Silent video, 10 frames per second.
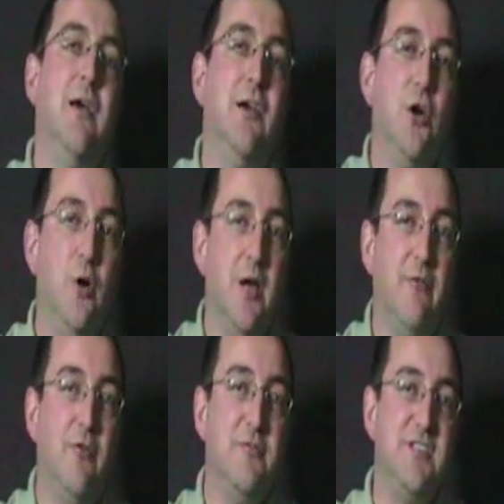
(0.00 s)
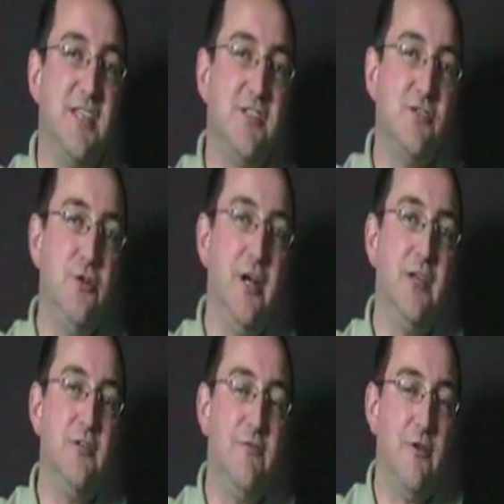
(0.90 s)
going up from 6th string
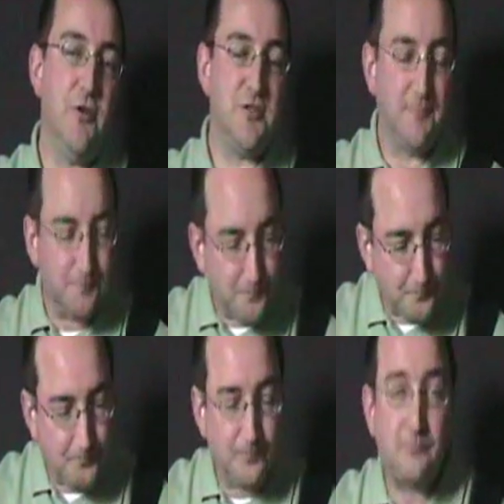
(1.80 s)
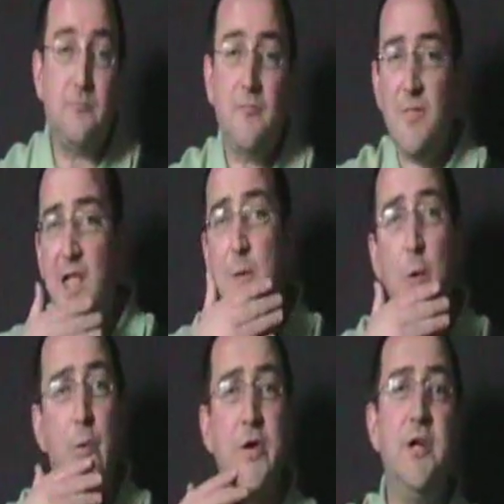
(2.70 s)
to 1st. And
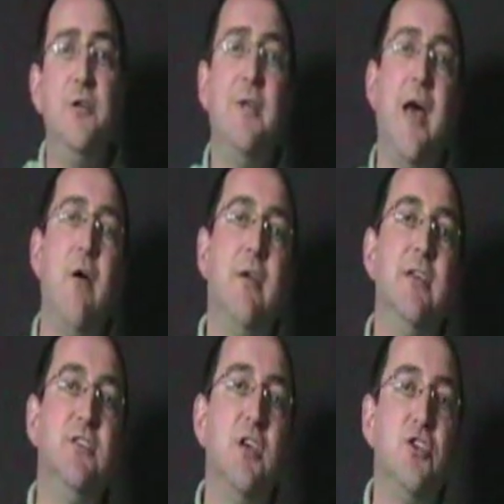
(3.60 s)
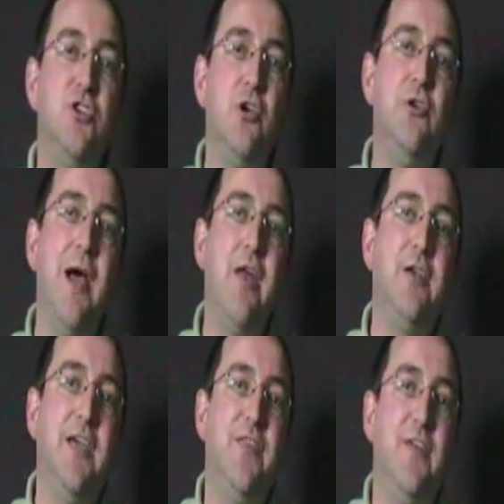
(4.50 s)
what we're going to do now is show you how to
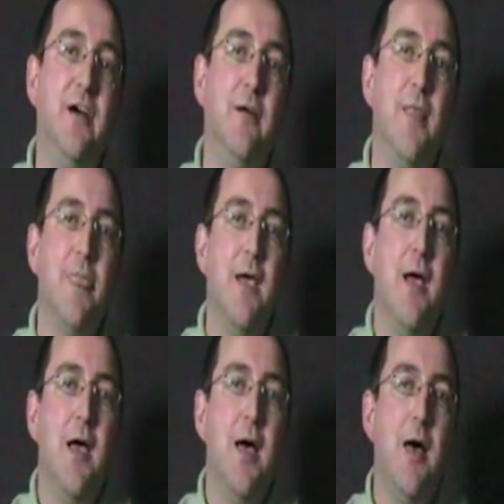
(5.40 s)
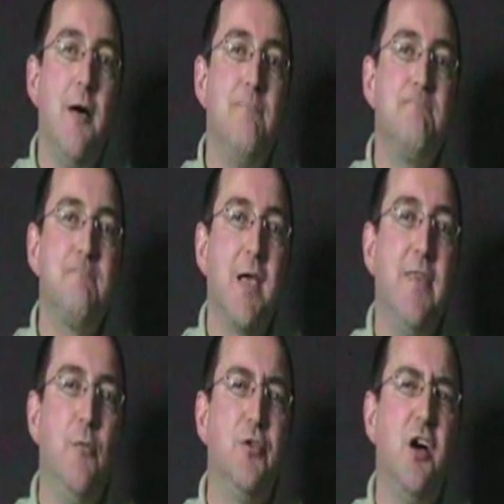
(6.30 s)
get there, and
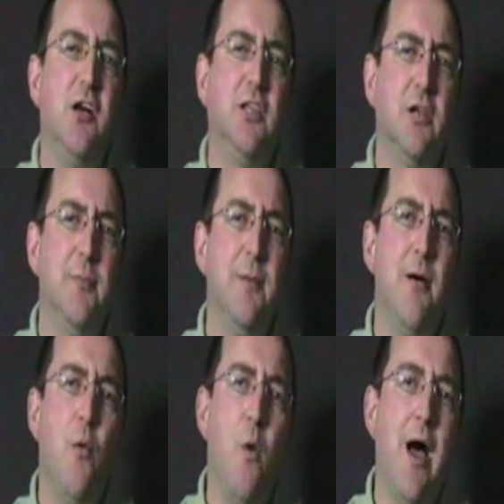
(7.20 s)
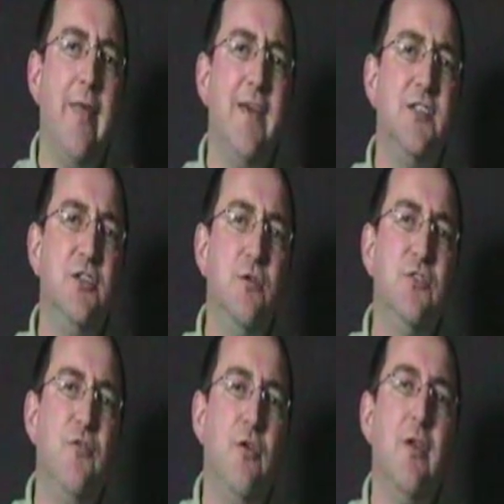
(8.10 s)
then we'll talk a little bit about why that's
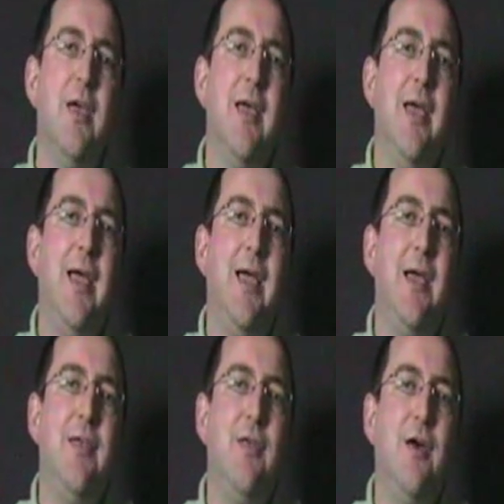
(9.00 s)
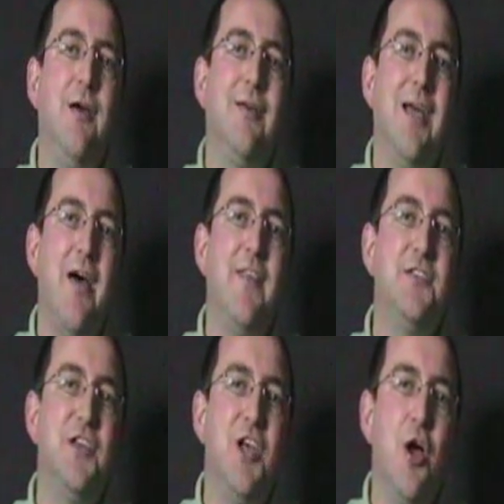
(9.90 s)
useful and how
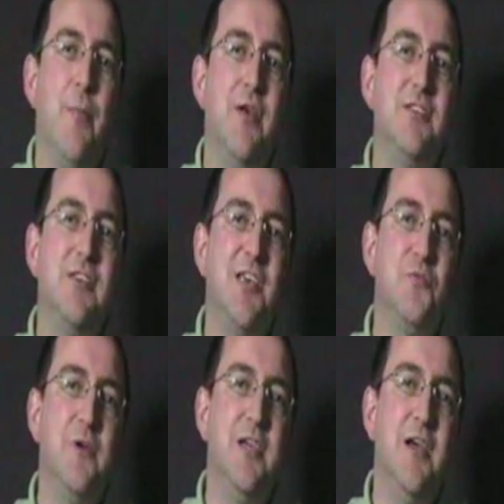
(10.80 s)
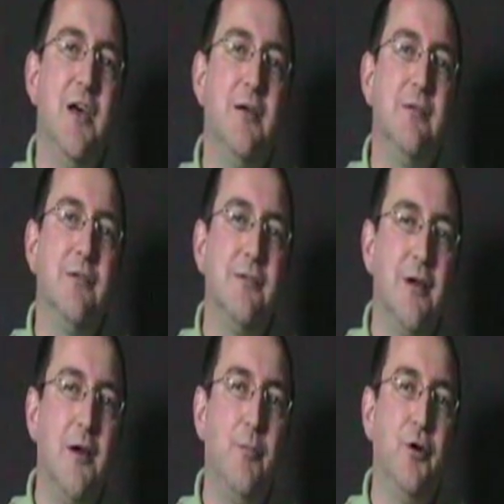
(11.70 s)
that's going to help us as we
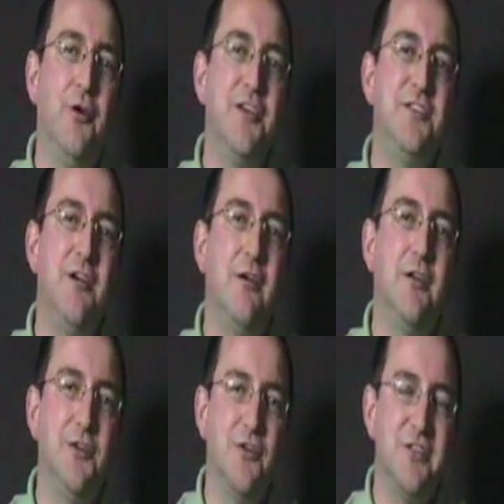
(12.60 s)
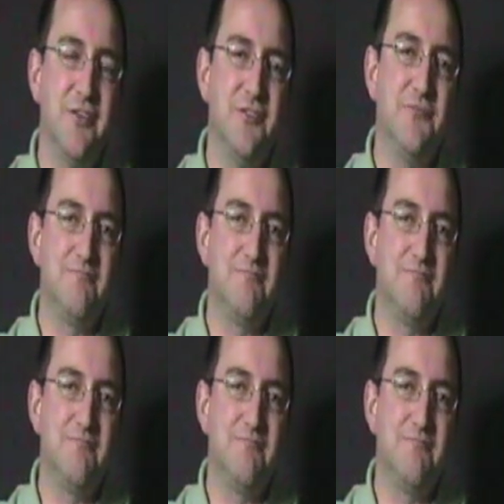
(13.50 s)
progress in our guitar skills.